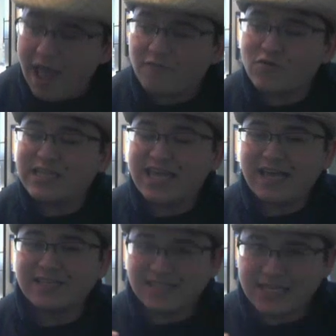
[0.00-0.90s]

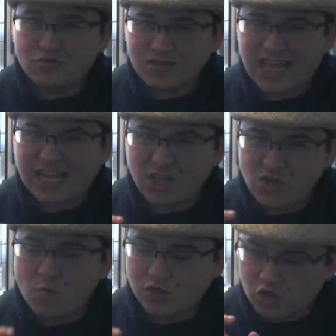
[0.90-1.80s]
everything is literally like
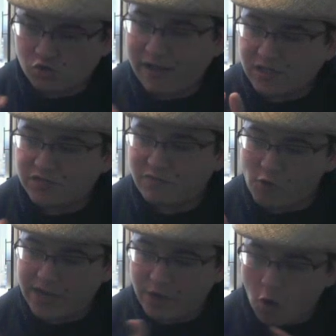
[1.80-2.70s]
you are
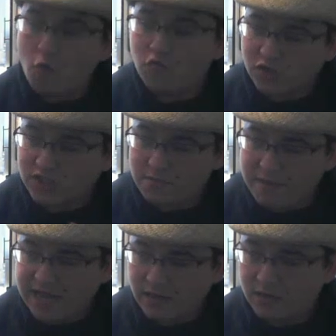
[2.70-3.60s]
transferring it over to the
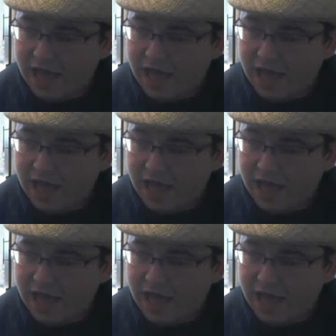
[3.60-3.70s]
main